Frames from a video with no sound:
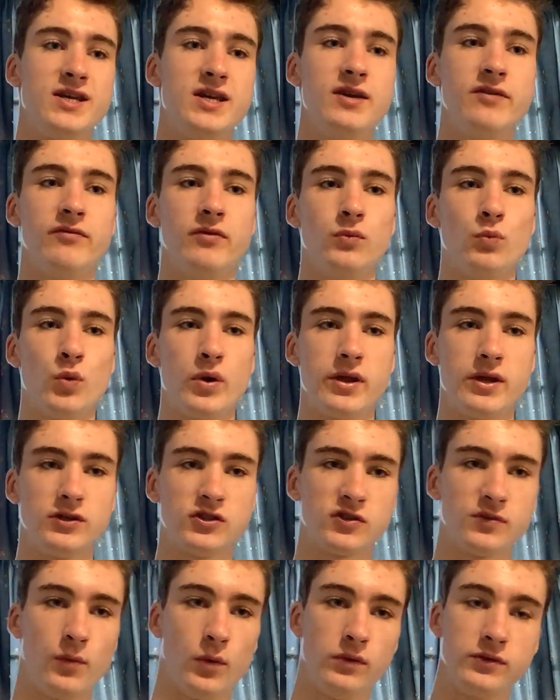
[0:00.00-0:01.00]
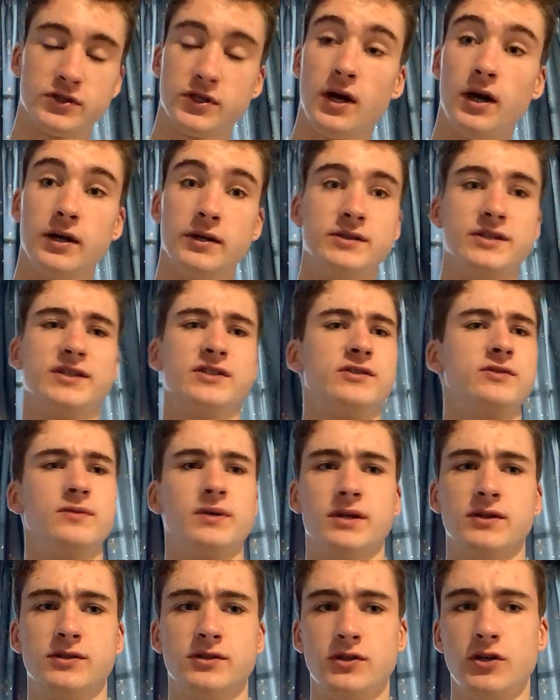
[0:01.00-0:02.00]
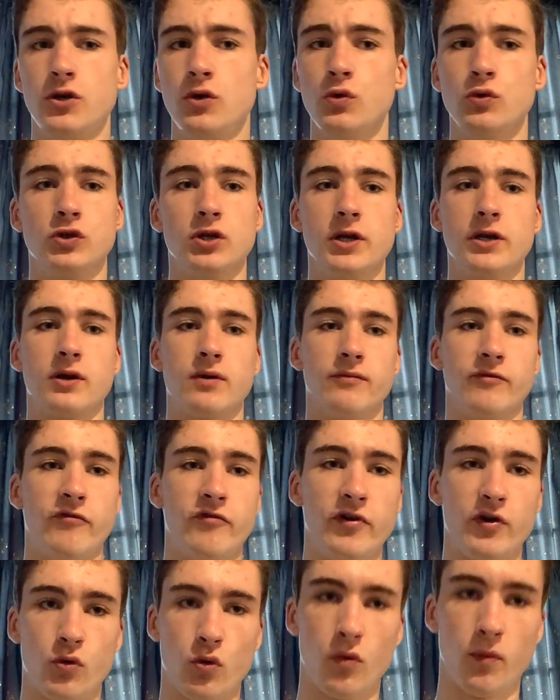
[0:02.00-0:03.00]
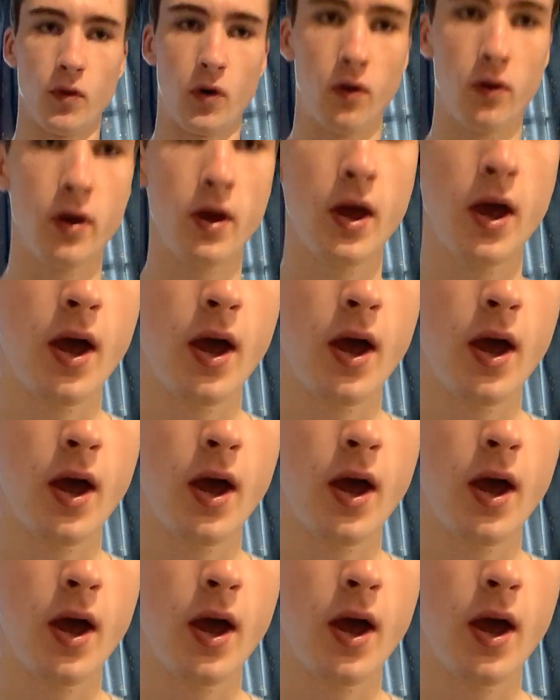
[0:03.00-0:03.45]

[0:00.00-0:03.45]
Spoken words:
even with its small size. It's hugely configurable.